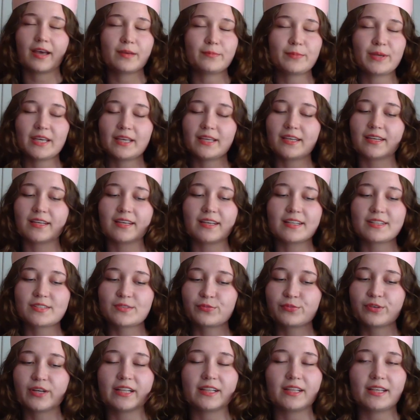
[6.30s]
I mean, it's
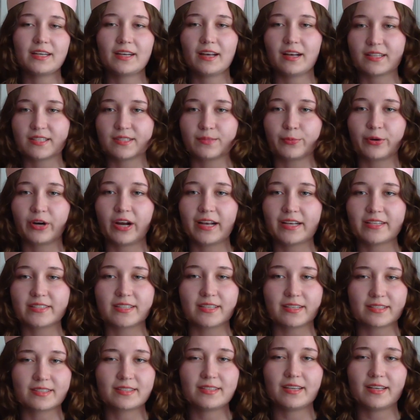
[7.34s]
really not
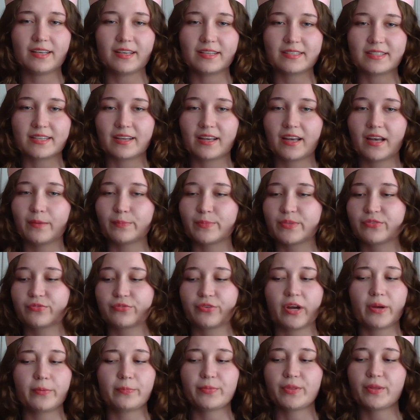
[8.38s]
surprising, seeing as it comes
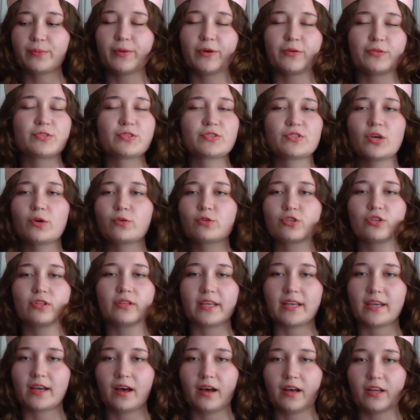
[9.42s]
from the most socially
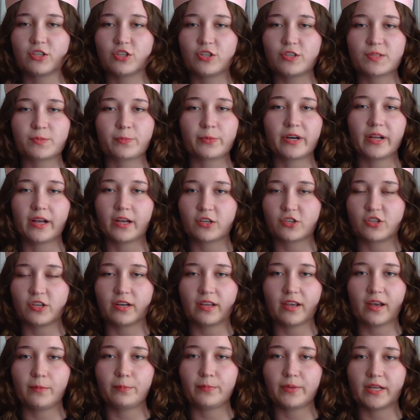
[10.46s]
conscious production
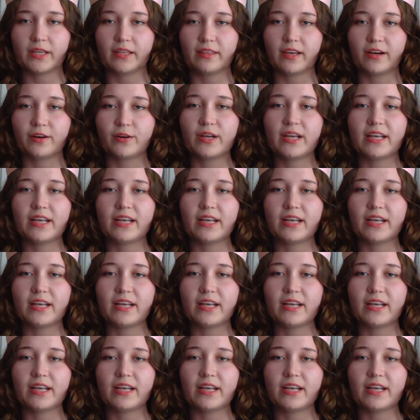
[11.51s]
company there